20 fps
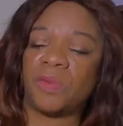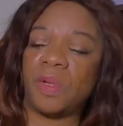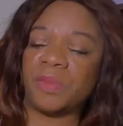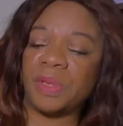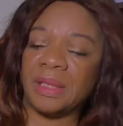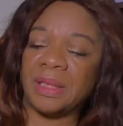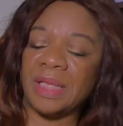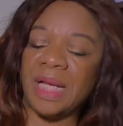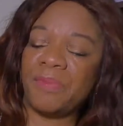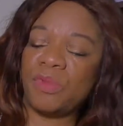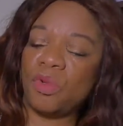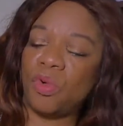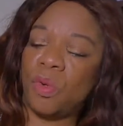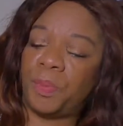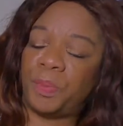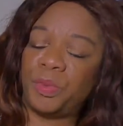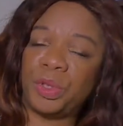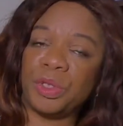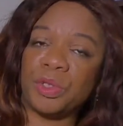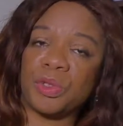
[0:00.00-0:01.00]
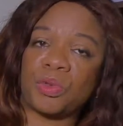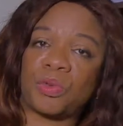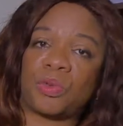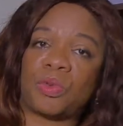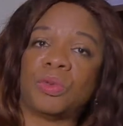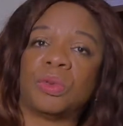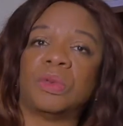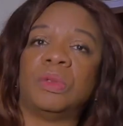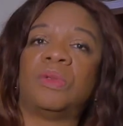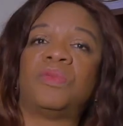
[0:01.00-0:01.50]
from the time you open a
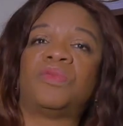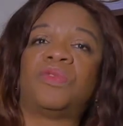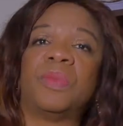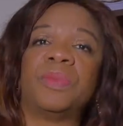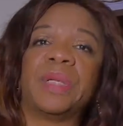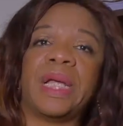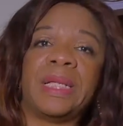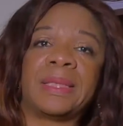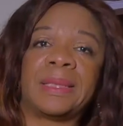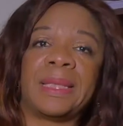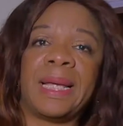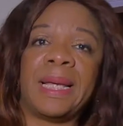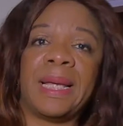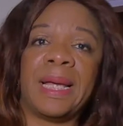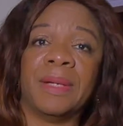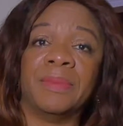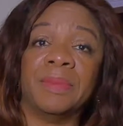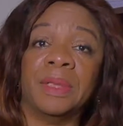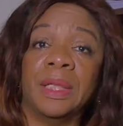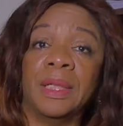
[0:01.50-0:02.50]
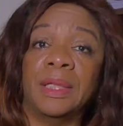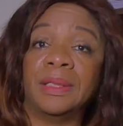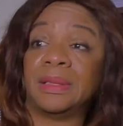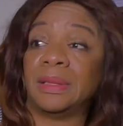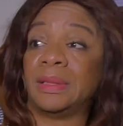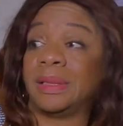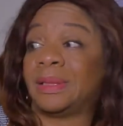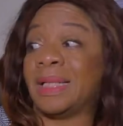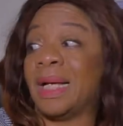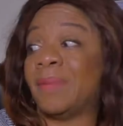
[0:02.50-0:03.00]
school from 8 a.m.
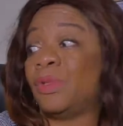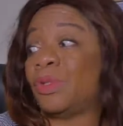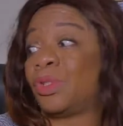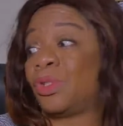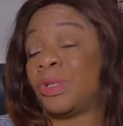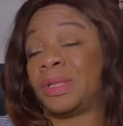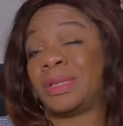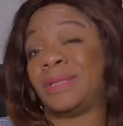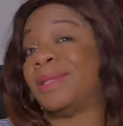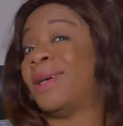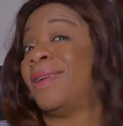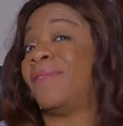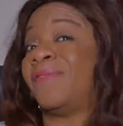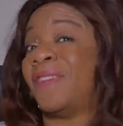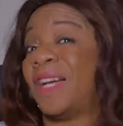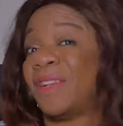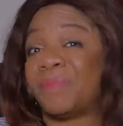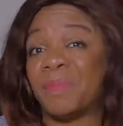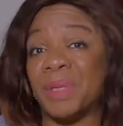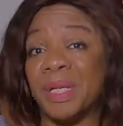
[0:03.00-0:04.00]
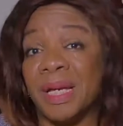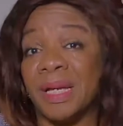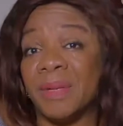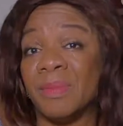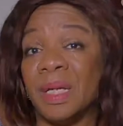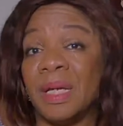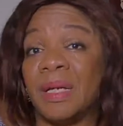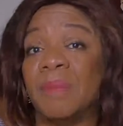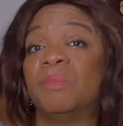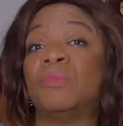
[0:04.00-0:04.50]
till the time you shut it down at 5
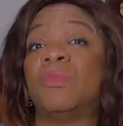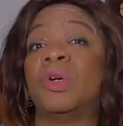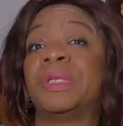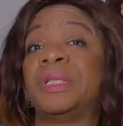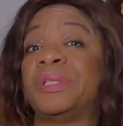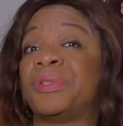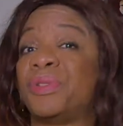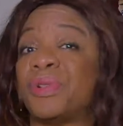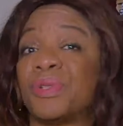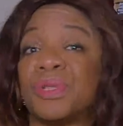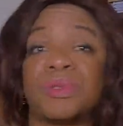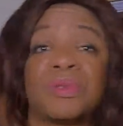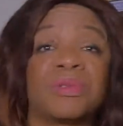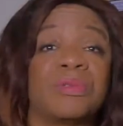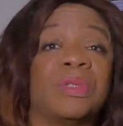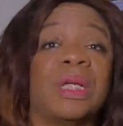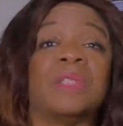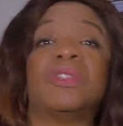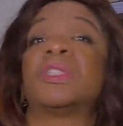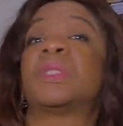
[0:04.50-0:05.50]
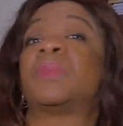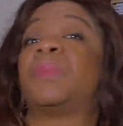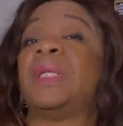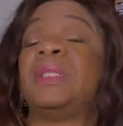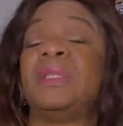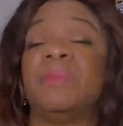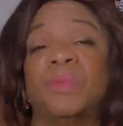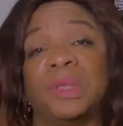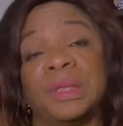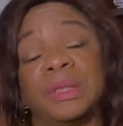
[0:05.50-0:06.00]
p.m., money is you're just
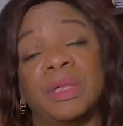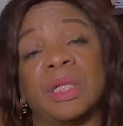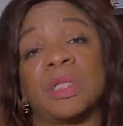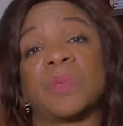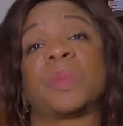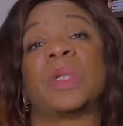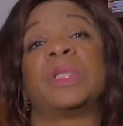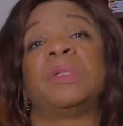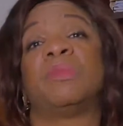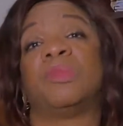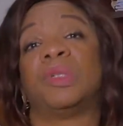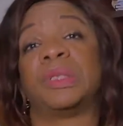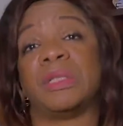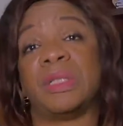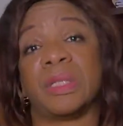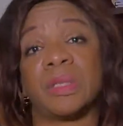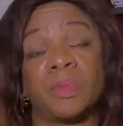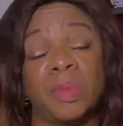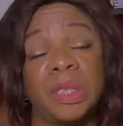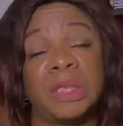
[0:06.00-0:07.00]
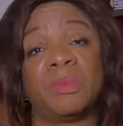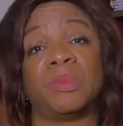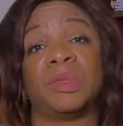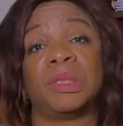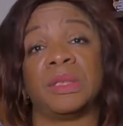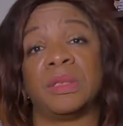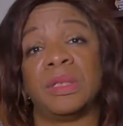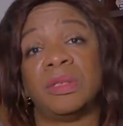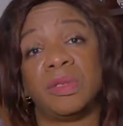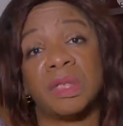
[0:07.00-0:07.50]
spending money, you're spending money, you're spending
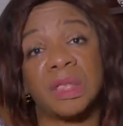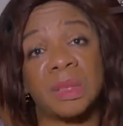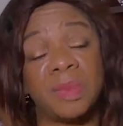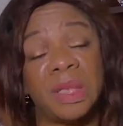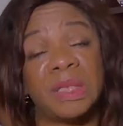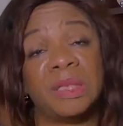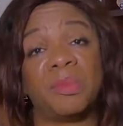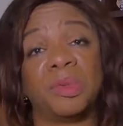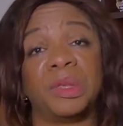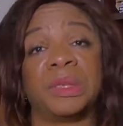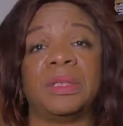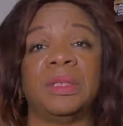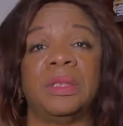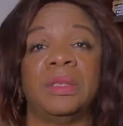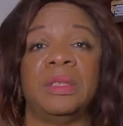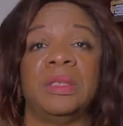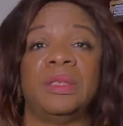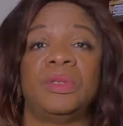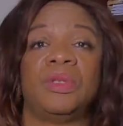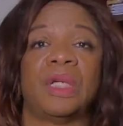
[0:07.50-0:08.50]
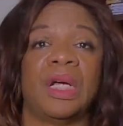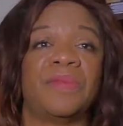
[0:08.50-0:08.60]
money, you're spending money. You